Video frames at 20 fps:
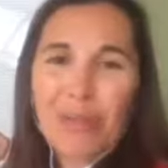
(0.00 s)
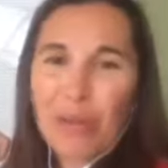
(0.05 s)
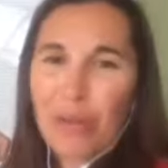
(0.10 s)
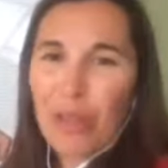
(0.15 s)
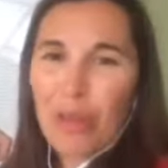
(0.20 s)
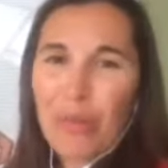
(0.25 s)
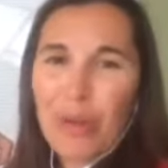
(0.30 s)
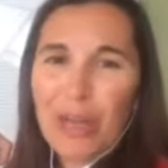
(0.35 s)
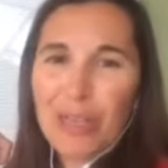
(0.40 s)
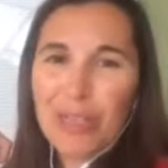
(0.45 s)
more
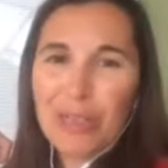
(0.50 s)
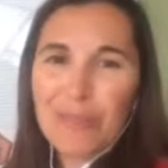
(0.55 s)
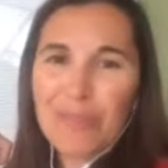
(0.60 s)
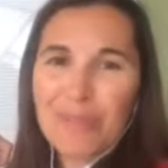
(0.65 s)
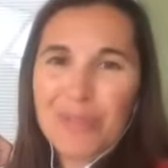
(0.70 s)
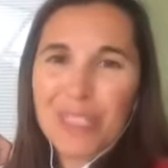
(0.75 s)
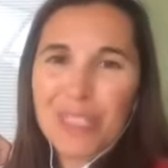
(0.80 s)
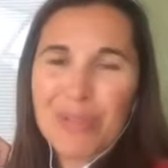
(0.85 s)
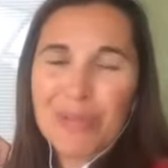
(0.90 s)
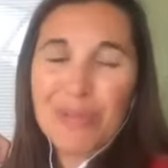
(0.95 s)
than welcome.
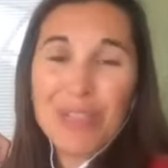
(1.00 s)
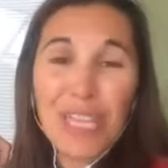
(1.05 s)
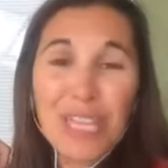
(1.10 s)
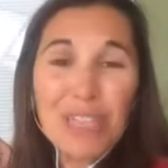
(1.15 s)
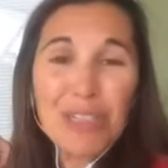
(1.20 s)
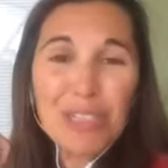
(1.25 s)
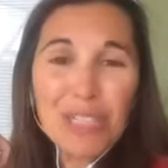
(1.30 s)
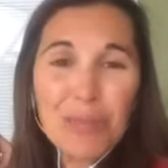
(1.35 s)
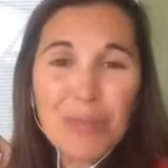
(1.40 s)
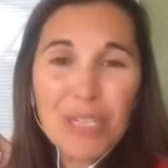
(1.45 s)
So thank
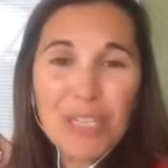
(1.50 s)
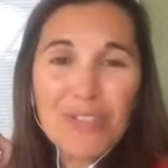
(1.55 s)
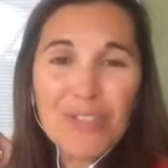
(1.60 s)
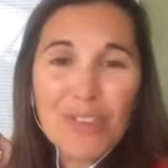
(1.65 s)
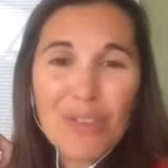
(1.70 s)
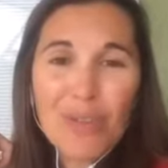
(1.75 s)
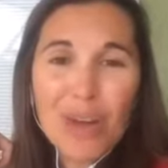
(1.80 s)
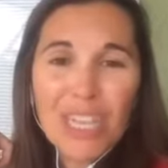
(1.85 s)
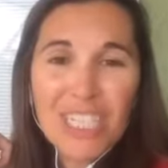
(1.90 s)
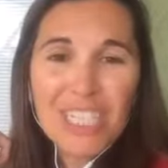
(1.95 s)
you so much
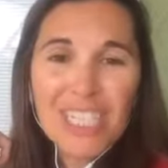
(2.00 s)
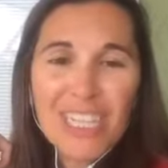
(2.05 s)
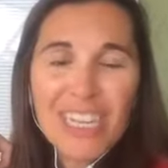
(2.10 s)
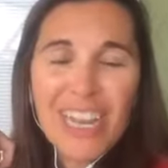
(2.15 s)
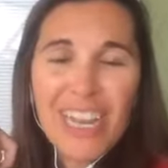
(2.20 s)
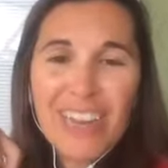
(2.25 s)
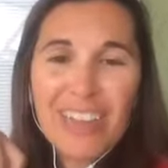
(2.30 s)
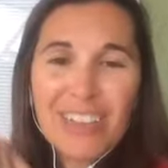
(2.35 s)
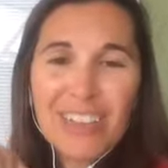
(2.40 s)
for watching, and I'll